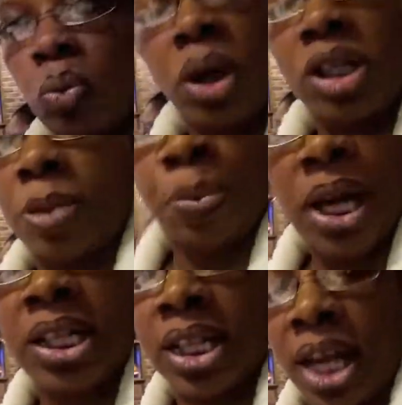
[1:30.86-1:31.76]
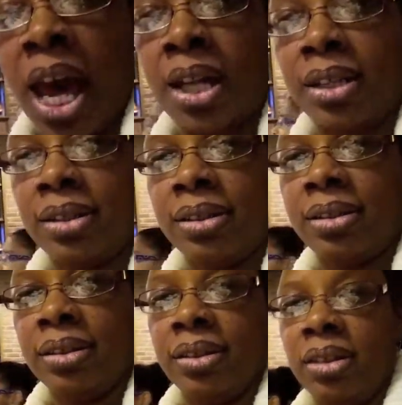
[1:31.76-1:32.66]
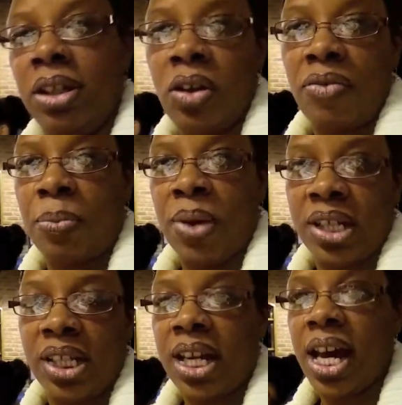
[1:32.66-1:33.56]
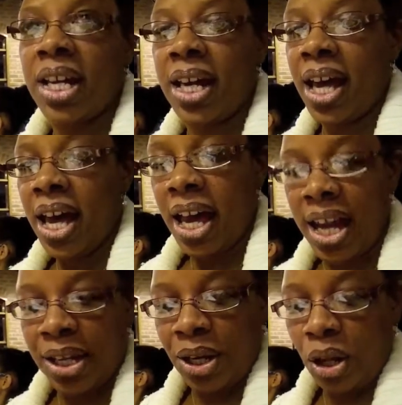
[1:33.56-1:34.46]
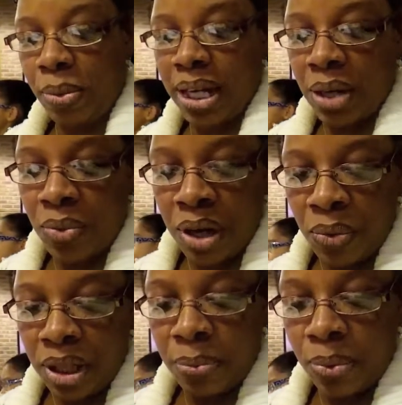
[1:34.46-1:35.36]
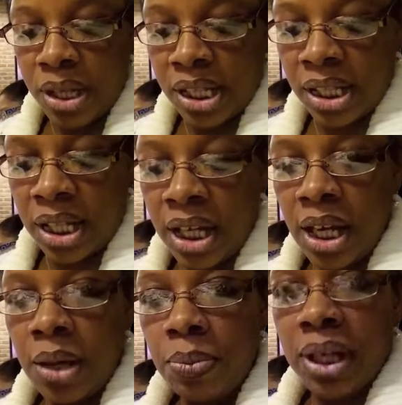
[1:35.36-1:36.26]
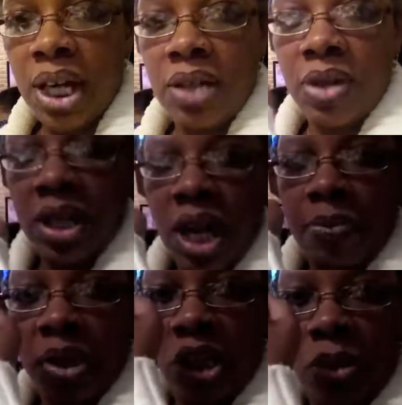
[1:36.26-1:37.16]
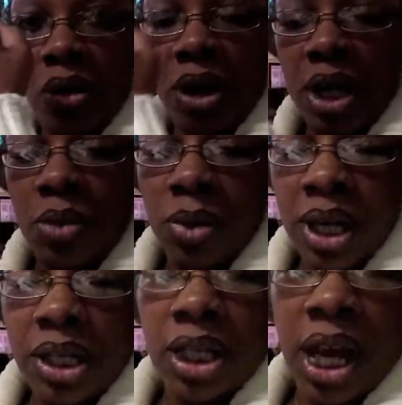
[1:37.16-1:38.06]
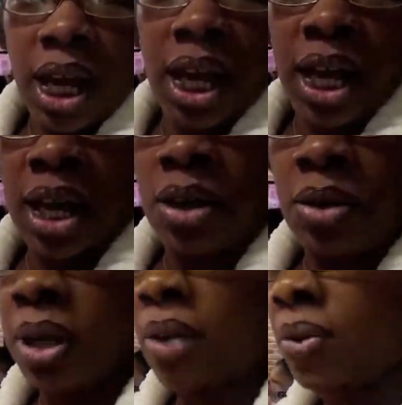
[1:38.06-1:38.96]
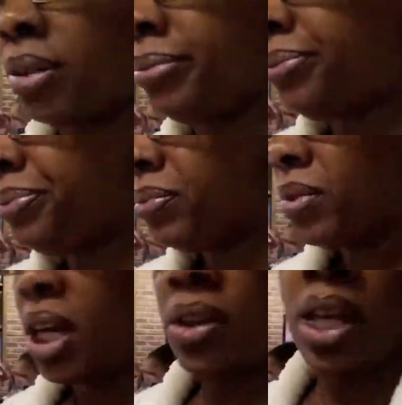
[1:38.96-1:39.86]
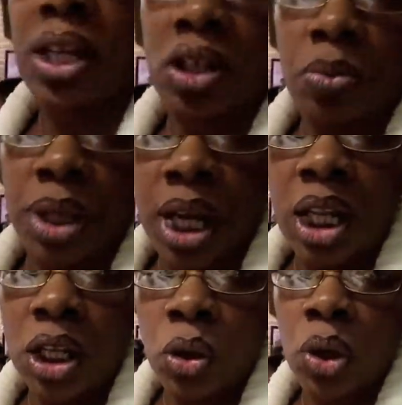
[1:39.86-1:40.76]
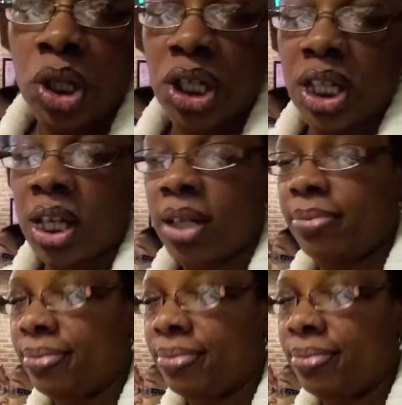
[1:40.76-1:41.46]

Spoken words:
"Where's the bracelet at? You don't have the bracelet on?" And I told him I didn't want to wear the bracelet because of the type of sweater and I didn't want it snagging on it or whatever. And then he told me that I look gorgeous in it.